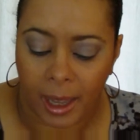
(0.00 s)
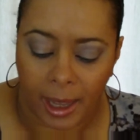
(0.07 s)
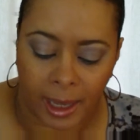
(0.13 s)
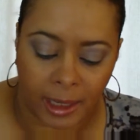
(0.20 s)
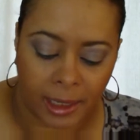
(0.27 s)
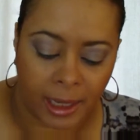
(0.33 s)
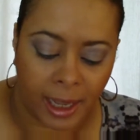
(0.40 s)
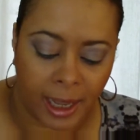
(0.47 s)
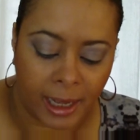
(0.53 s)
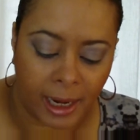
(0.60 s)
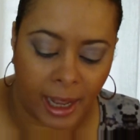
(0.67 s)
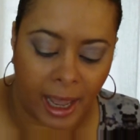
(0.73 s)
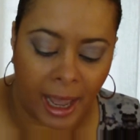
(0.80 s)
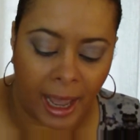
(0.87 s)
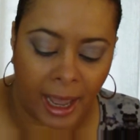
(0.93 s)
And
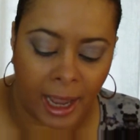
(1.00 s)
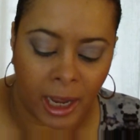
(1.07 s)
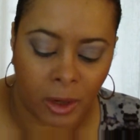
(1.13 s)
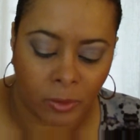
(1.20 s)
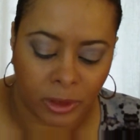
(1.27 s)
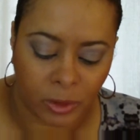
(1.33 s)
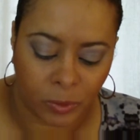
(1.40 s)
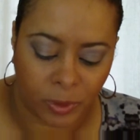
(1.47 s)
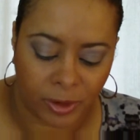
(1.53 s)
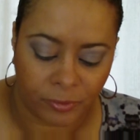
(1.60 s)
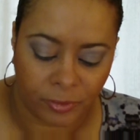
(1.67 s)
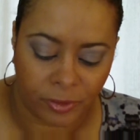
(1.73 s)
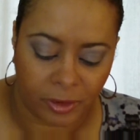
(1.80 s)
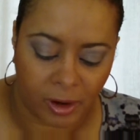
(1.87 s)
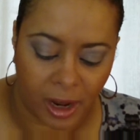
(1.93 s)
again, I always
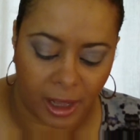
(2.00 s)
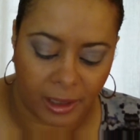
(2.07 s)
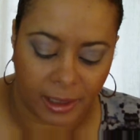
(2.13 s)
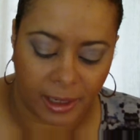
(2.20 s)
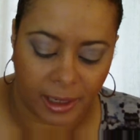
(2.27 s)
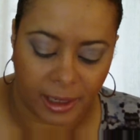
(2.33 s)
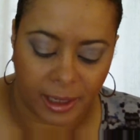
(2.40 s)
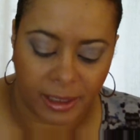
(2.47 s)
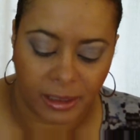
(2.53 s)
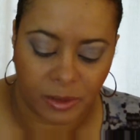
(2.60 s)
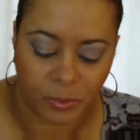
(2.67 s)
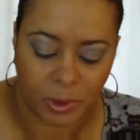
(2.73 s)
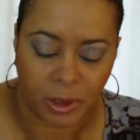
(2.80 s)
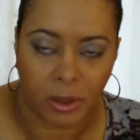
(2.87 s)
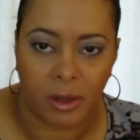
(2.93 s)
wait for their holiday
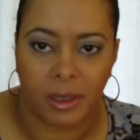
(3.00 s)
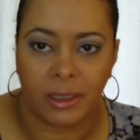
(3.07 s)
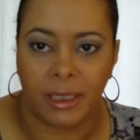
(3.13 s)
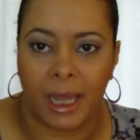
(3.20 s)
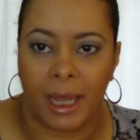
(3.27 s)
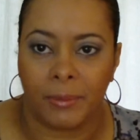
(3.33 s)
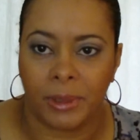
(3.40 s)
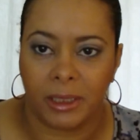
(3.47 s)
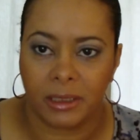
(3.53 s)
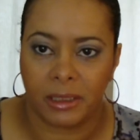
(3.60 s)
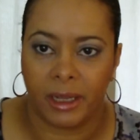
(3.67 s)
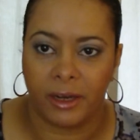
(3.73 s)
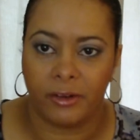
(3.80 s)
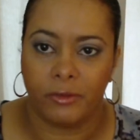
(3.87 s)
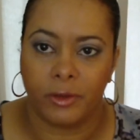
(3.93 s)
kits because I'm
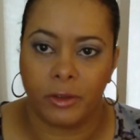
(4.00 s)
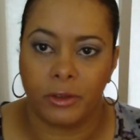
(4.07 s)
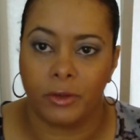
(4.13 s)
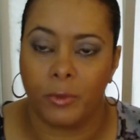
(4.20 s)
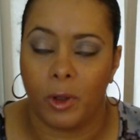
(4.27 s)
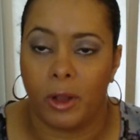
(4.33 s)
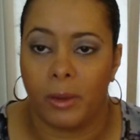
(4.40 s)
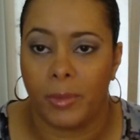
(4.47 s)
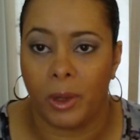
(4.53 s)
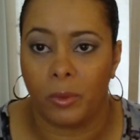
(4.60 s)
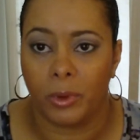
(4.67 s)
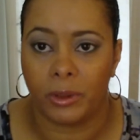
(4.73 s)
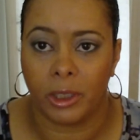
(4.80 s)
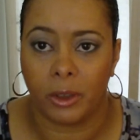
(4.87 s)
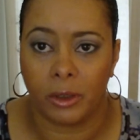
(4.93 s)
excited, first of all,
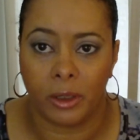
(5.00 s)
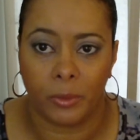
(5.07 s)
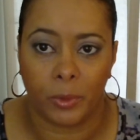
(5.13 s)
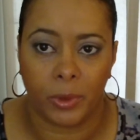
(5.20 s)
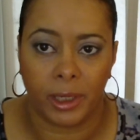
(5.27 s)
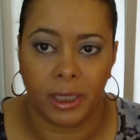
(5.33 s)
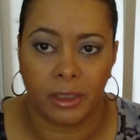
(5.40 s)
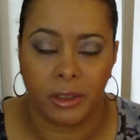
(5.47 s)
about what they're going to bring.